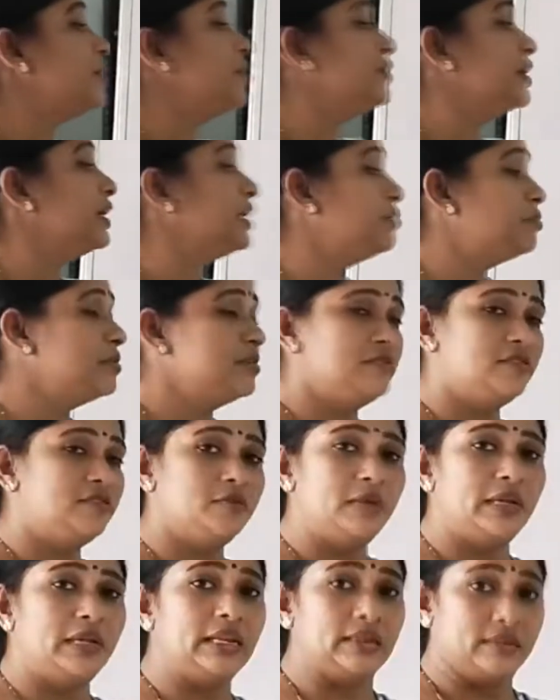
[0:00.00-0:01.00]
I were a
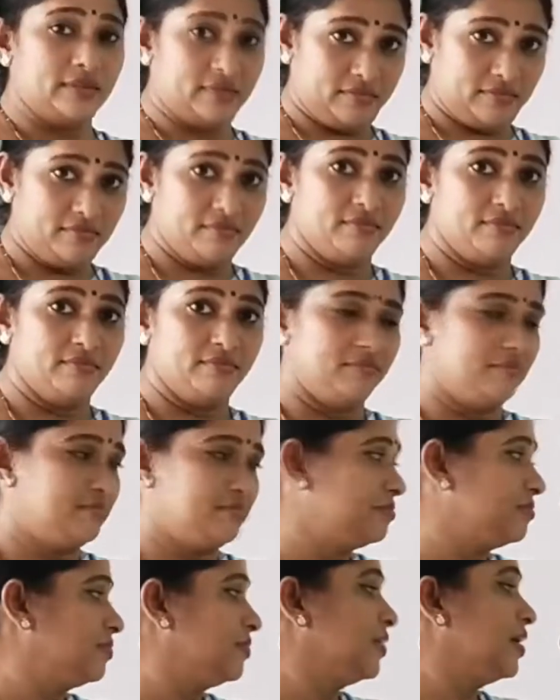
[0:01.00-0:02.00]
principal,
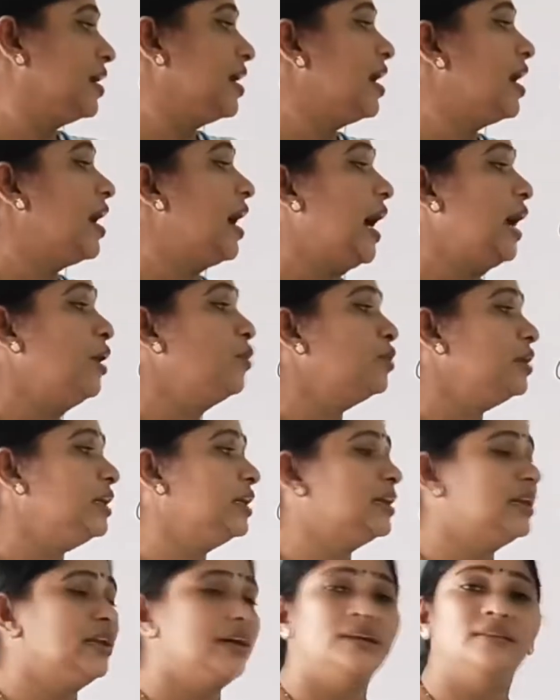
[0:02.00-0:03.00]
I would
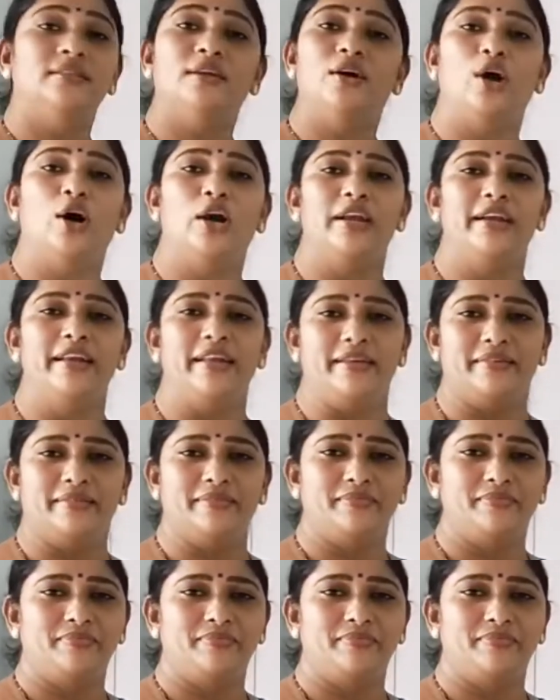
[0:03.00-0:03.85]
declare the holiday.